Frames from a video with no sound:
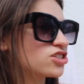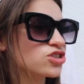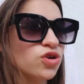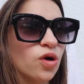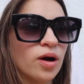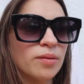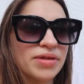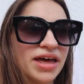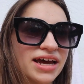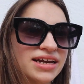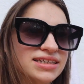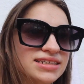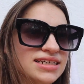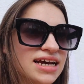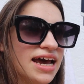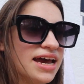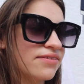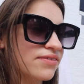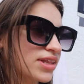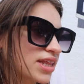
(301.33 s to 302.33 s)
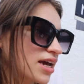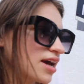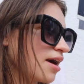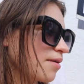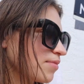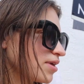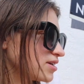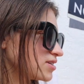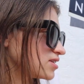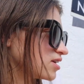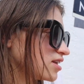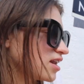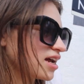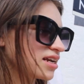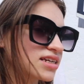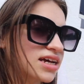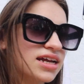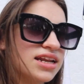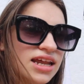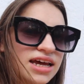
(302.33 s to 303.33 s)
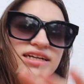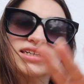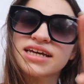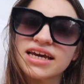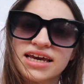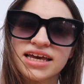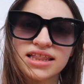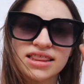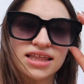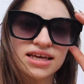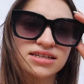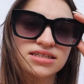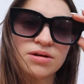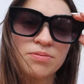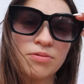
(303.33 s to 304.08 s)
the storm, they had to tie everything up. They're still not done, like, taking things